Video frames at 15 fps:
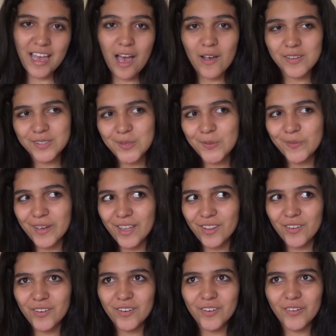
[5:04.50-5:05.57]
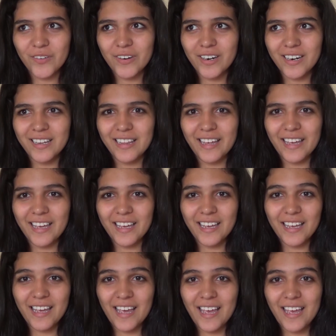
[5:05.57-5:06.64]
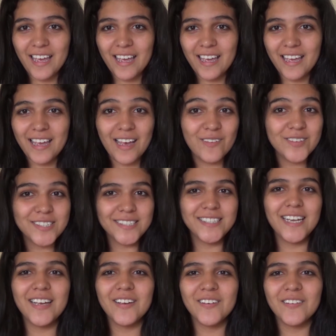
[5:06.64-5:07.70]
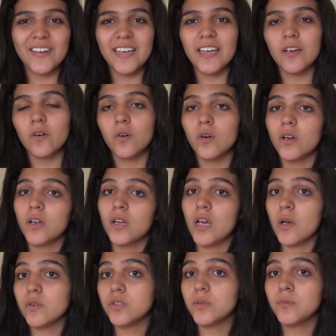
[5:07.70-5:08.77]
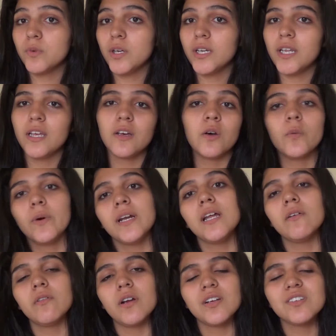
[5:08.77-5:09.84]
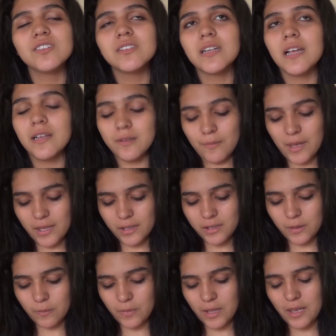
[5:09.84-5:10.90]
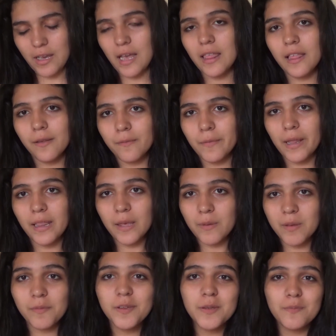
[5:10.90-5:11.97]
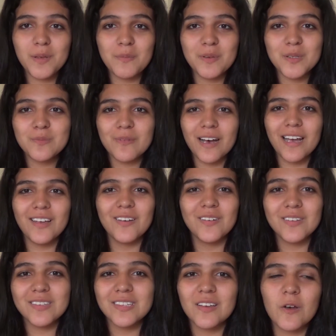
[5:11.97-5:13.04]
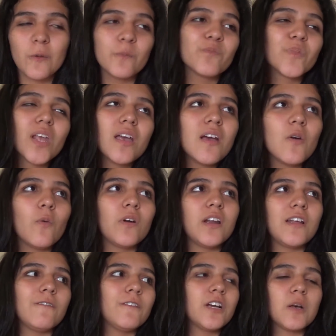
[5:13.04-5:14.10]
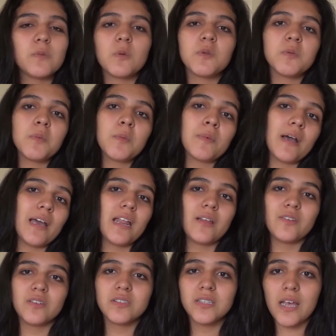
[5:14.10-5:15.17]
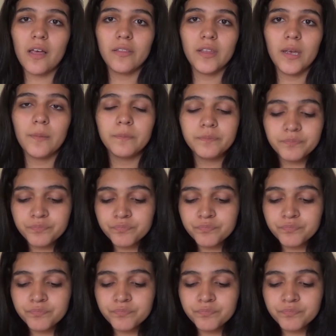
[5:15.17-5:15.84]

how's the weather, or like, hey, how was your day going, or how's your morning, or whatever. I just like make something. I like making people smile, so whatever comes up to my mind, I just tell them.